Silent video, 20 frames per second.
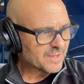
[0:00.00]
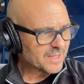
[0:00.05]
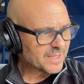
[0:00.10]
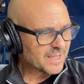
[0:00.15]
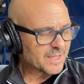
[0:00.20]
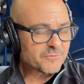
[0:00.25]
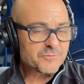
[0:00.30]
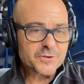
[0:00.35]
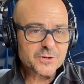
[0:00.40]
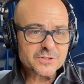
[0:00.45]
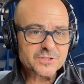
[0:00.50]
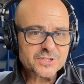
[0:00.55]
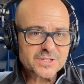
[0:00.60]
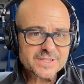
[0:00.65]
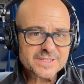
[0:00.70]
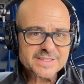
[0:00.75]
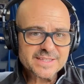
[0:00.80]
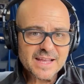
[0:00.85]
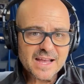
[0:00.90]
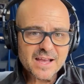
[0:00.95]
If you're
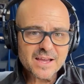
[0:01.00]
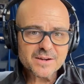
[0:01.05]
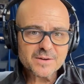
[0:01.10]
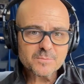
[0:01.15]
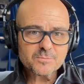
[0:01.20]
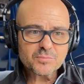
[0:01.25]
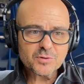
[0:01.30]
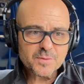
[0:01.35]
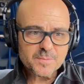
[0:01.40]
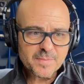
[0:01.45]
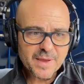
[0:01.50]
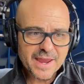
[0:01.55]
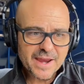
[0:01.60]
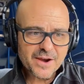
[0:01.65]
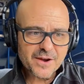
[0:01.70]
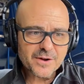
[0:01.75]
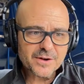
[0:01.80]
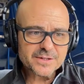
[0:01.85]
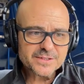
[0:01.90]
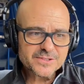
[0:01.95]
just not
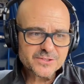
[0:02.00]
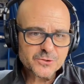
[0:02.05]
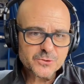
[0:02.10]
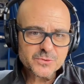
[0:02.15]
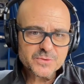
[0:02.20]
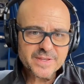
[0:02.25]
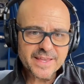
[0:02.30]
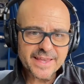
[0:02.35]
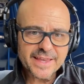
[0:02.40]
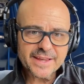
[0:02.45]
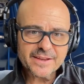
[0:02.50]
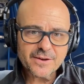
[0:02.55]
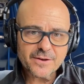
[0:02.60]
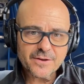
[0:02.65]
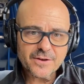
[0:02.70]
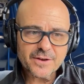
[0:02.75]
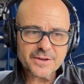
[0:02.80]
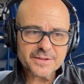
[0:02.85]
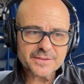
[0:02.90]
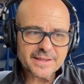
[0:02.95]
prepared to take
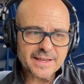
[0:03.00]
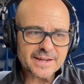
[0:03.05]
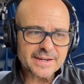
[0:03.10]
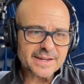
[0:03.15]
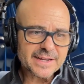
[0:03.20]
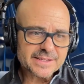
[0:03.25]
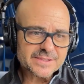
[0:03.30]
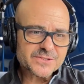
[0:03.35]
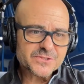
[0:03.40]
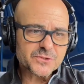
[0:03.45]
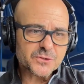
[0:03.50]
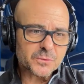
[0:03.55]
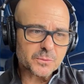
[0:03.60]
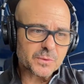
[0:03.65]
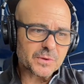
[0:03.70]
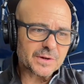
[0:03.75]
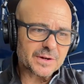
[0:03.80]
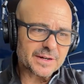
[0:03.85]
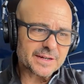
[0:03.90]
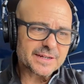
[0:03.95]
on that extra
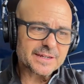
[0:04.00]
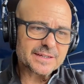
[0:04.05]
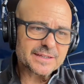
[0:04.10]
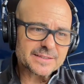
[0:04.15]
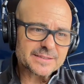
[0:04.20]
work,